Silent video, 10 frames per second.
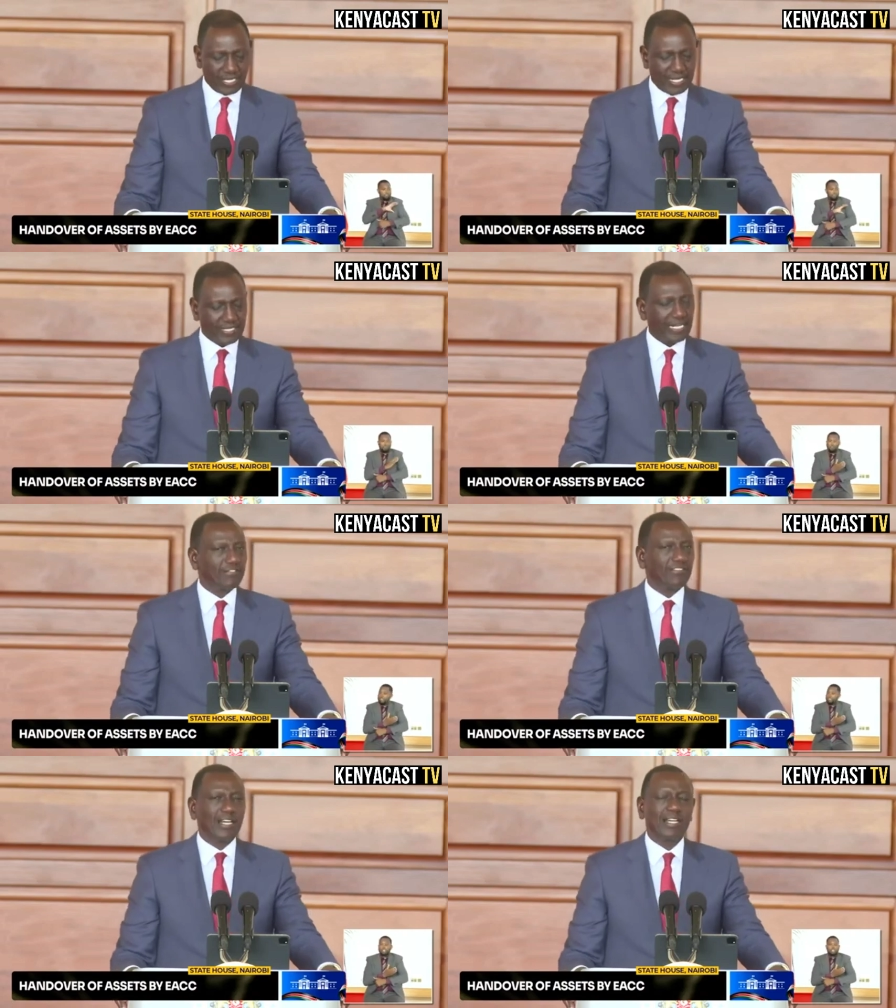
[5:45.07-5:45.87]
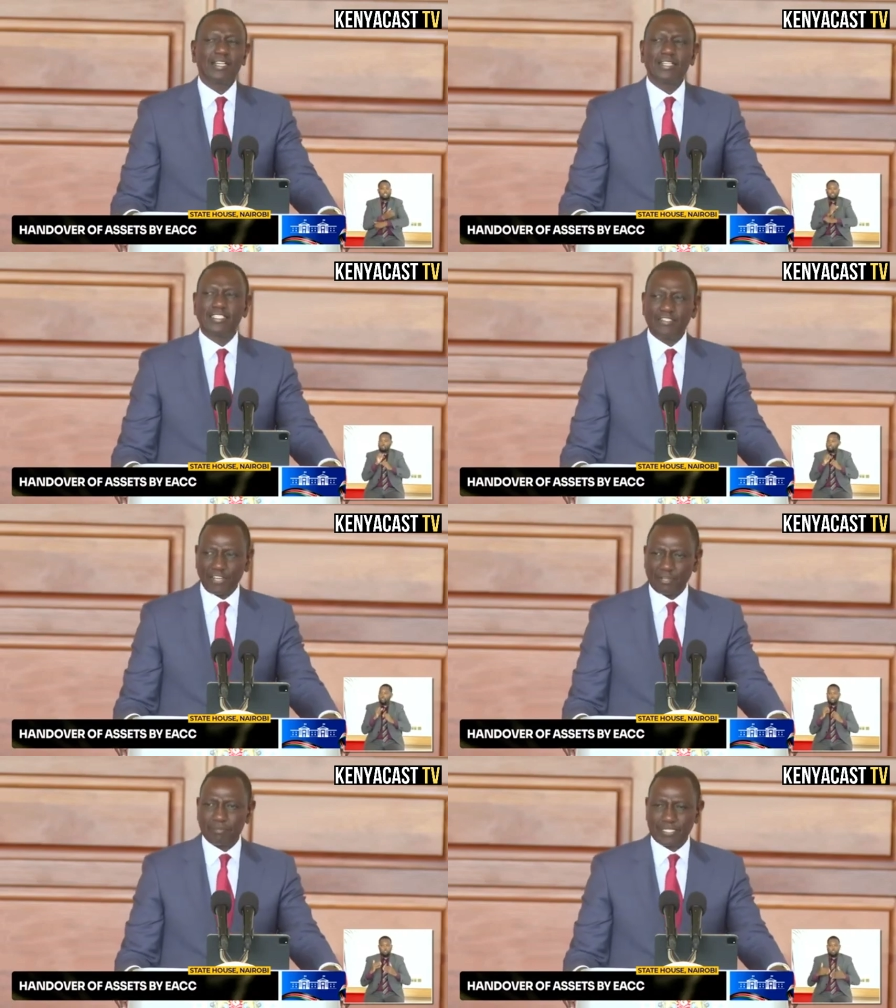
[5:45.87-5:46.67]
and deliver
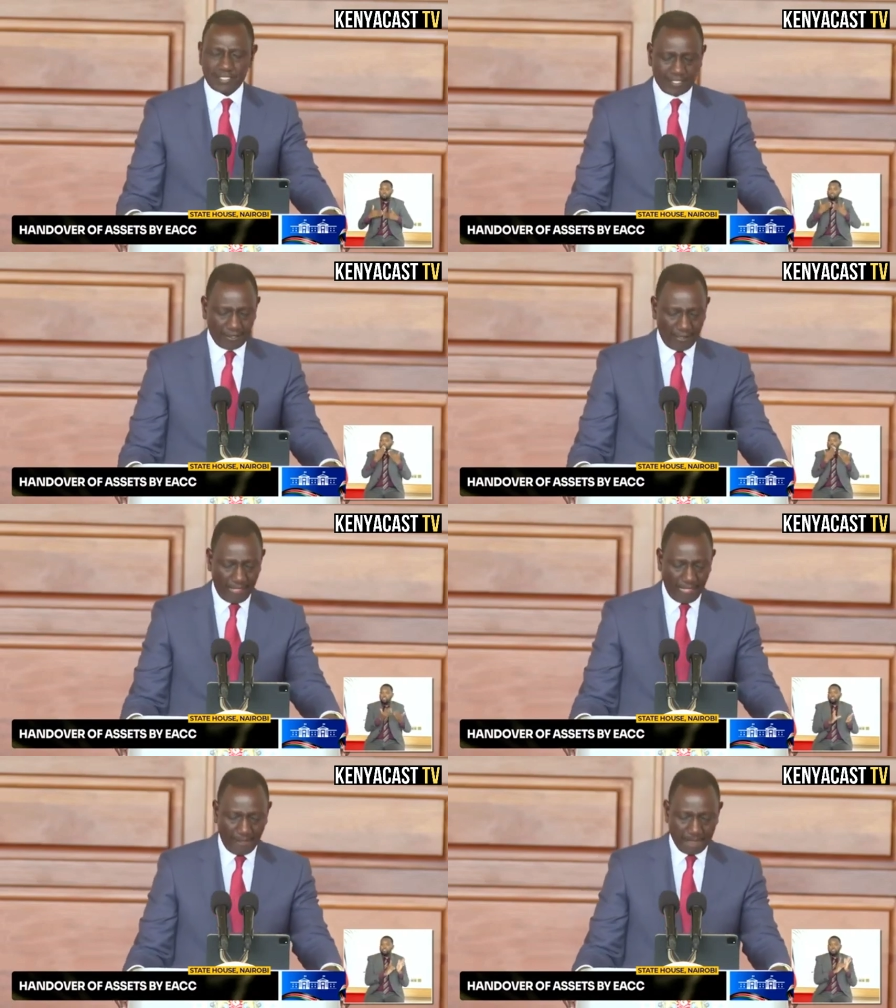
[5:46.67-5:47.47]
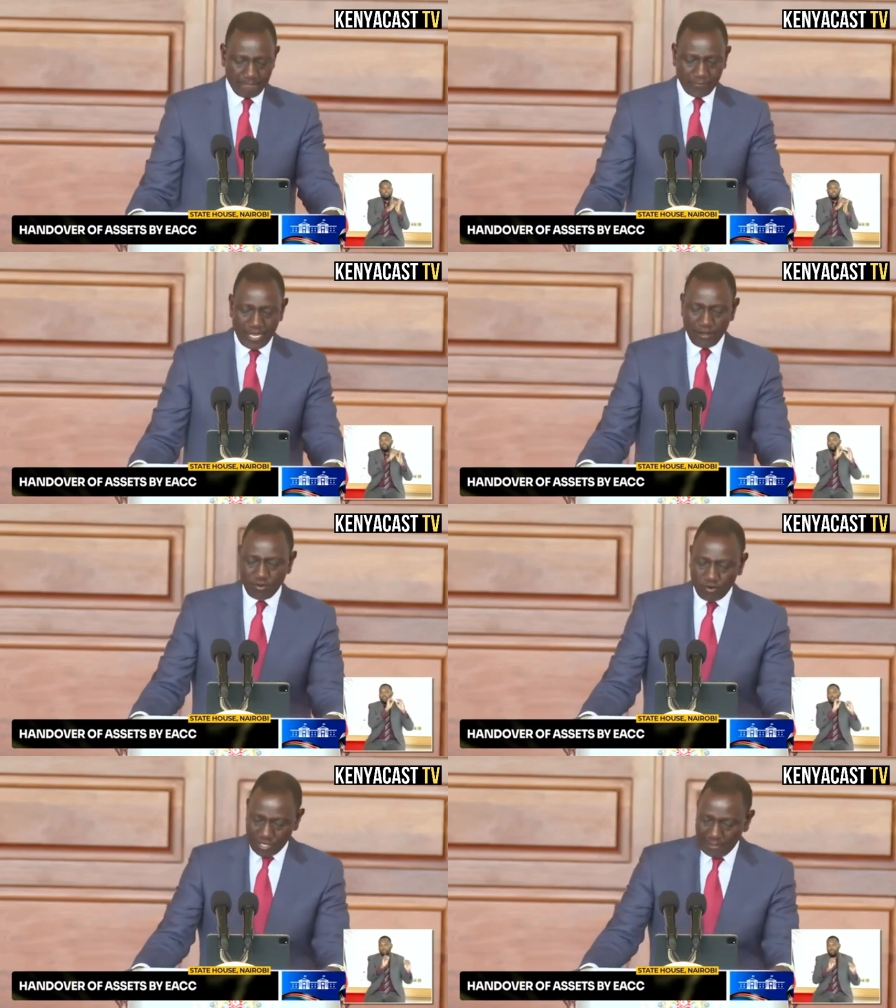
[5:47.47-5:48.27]
development.
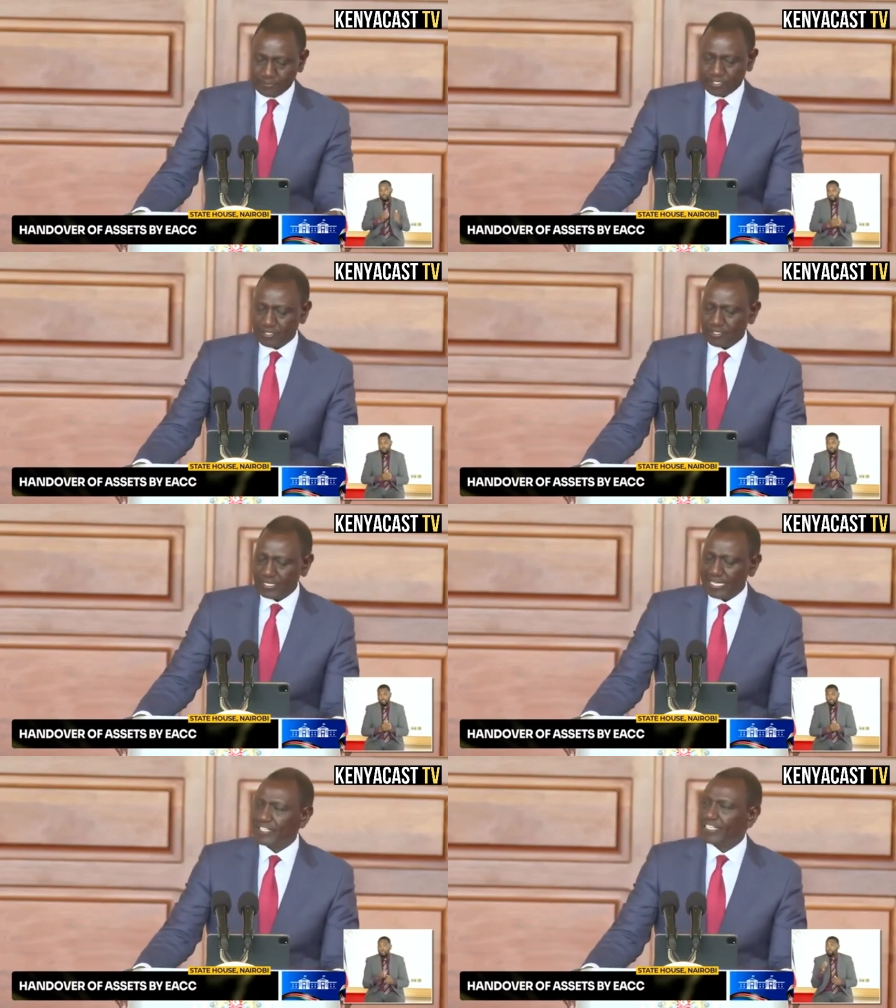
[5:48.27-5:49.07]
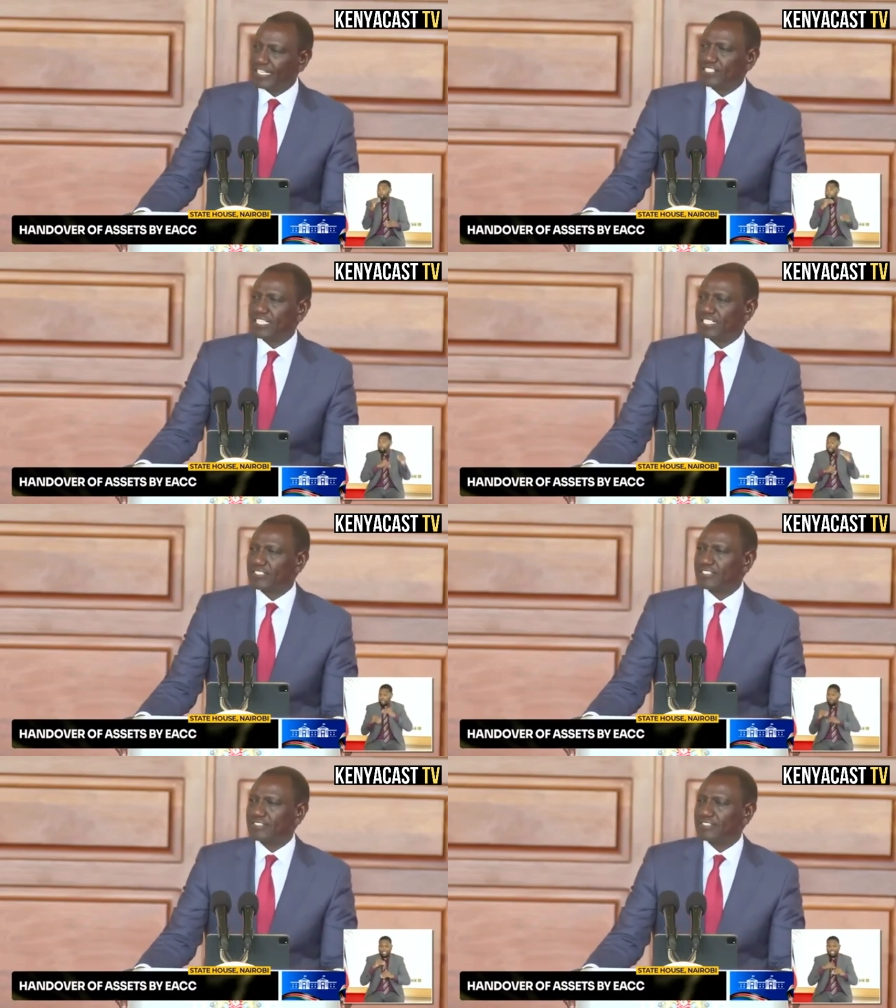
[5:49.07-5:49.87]
Corruption
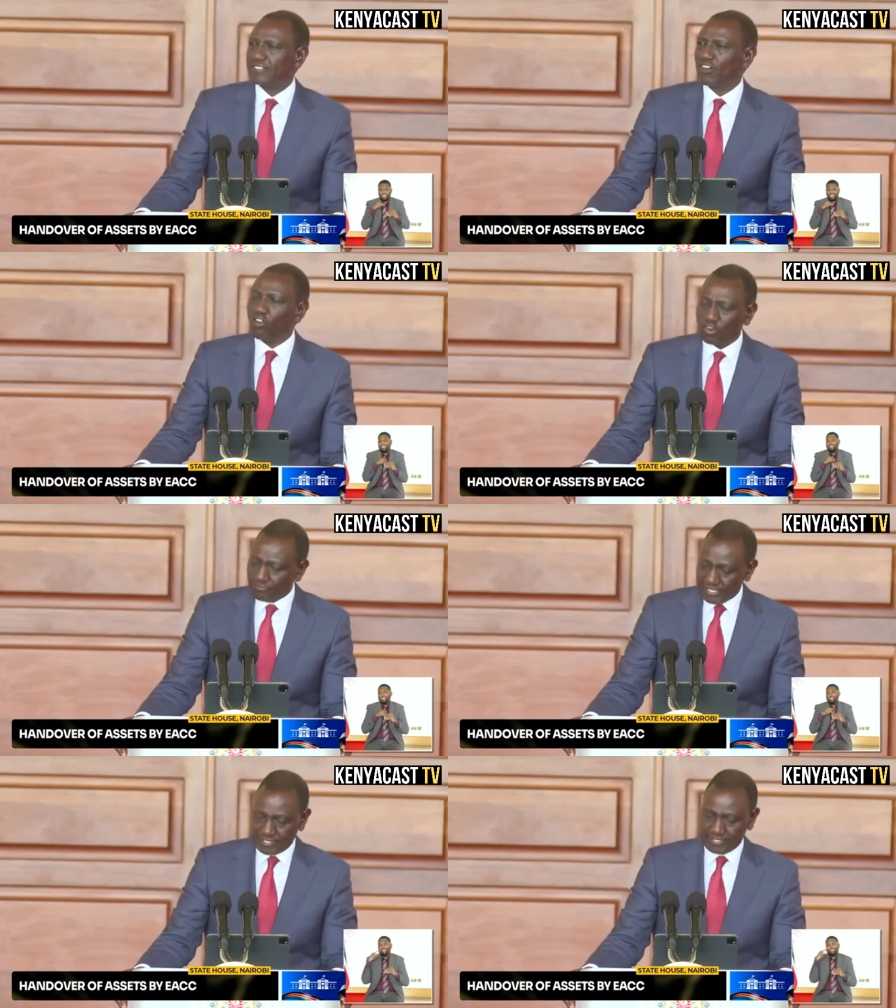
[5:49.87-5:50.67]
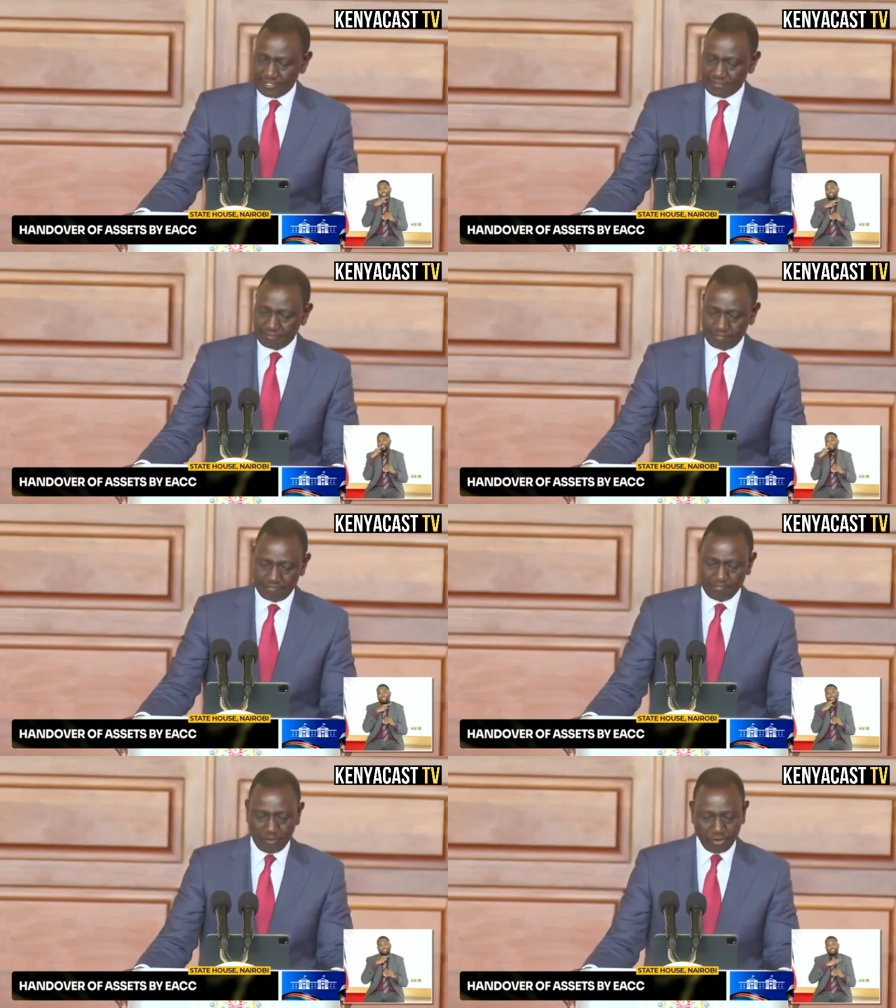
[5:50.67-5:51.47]
endangers all of us,
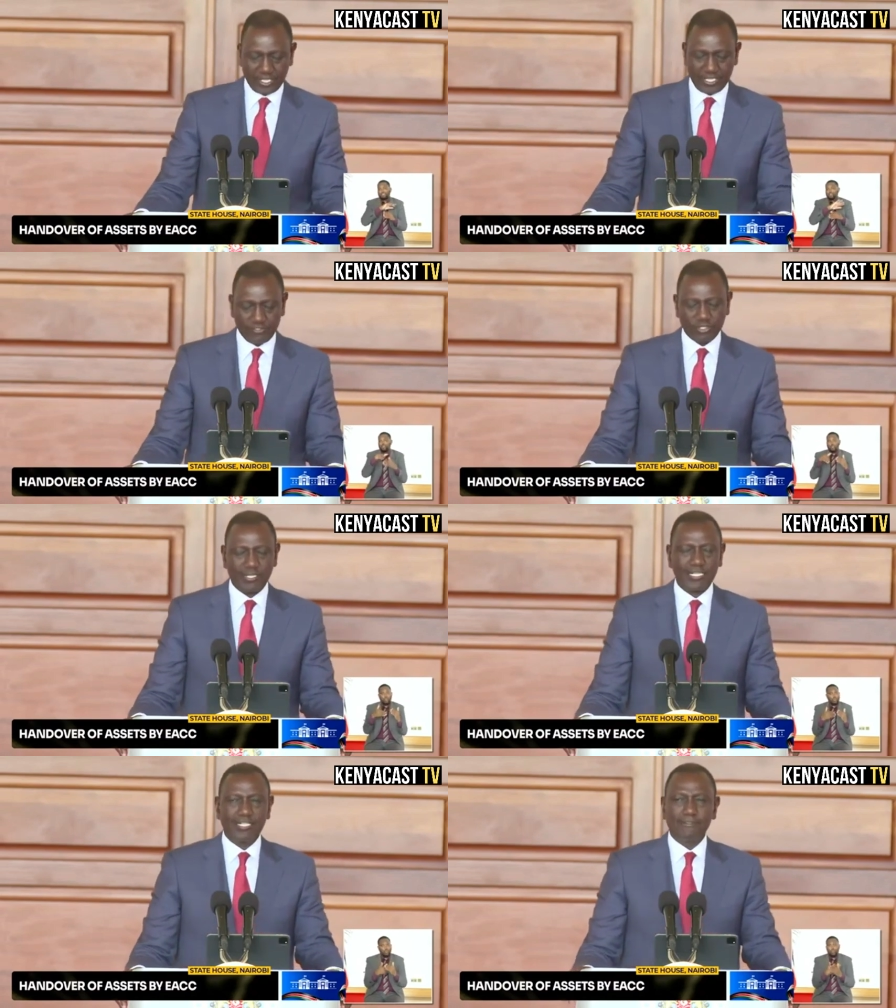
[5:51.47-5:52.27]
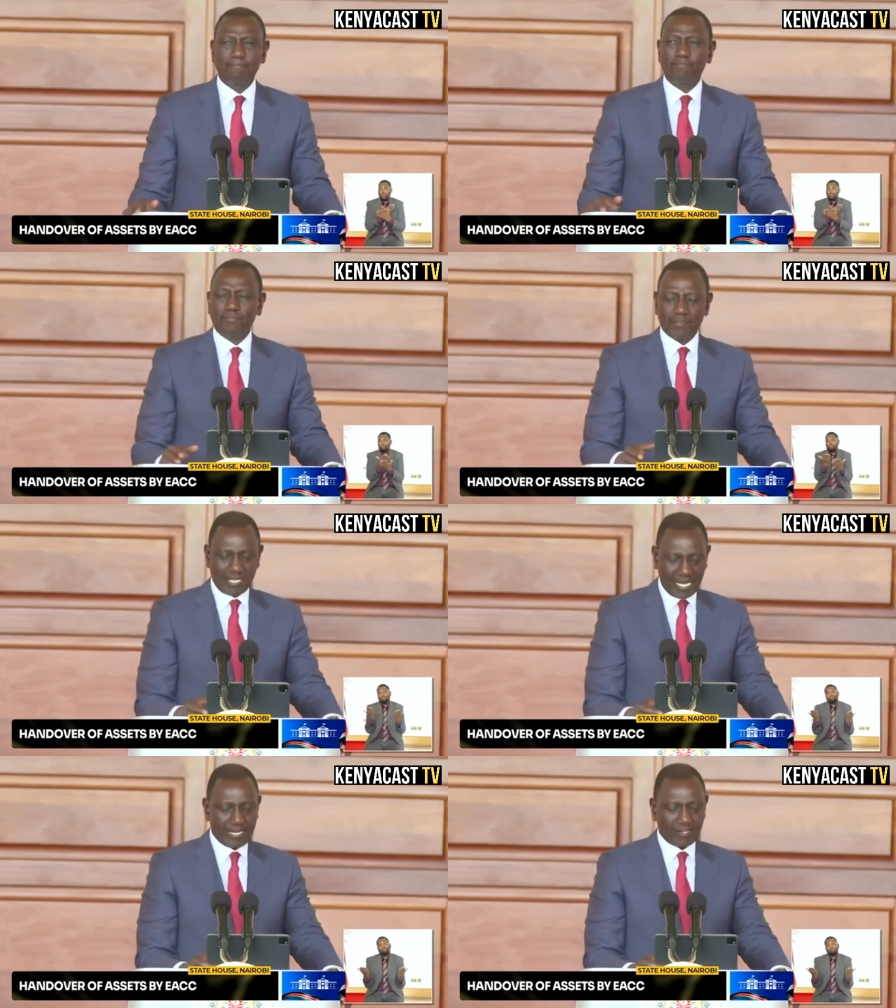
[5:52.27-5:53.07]
both individually
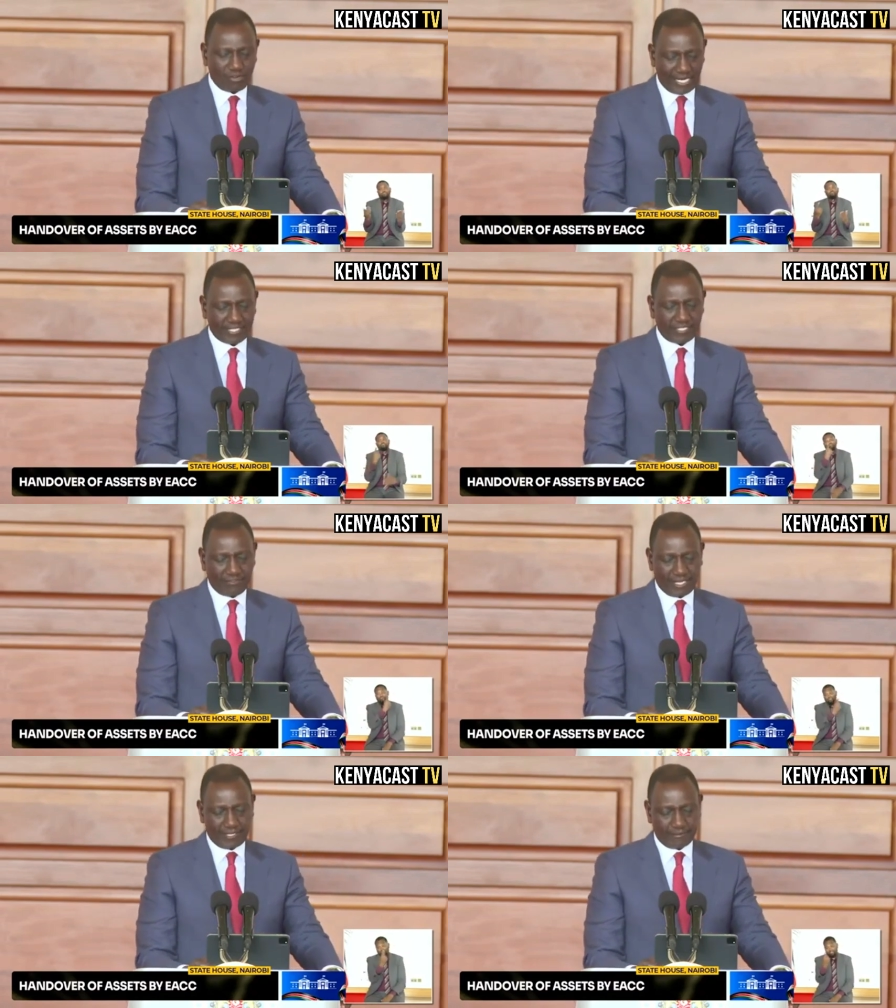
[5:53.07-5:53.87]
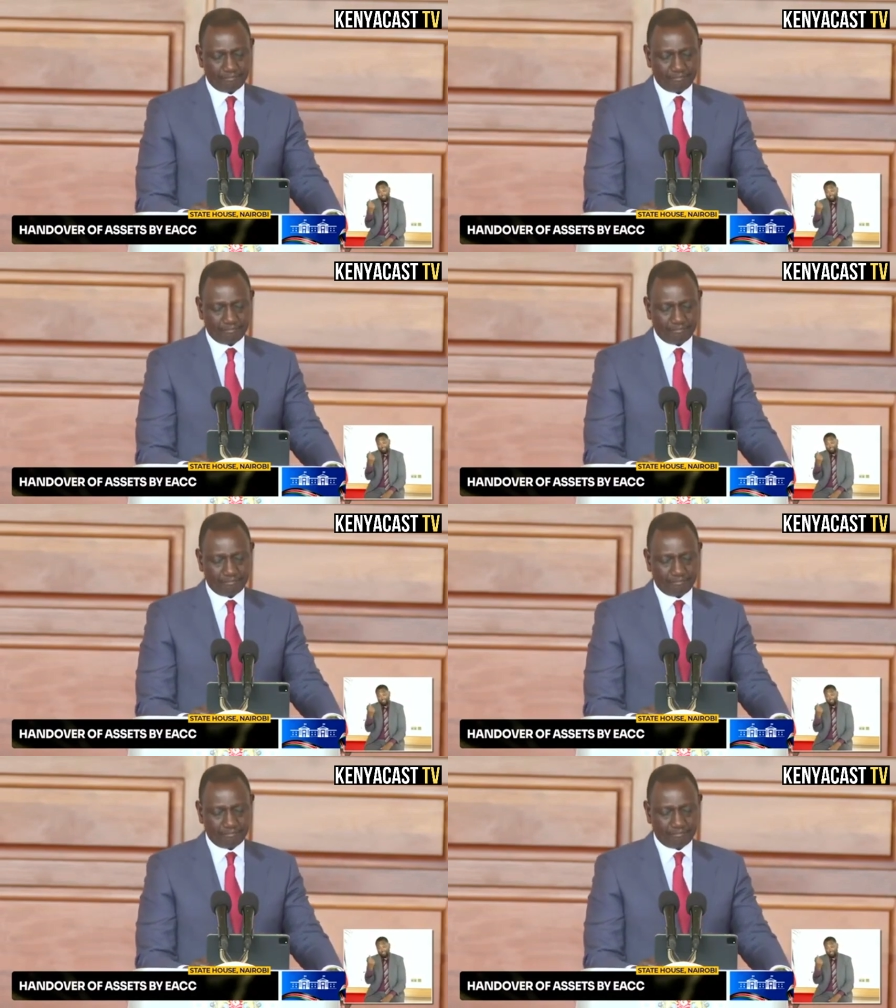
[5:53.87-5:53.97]
and collectively.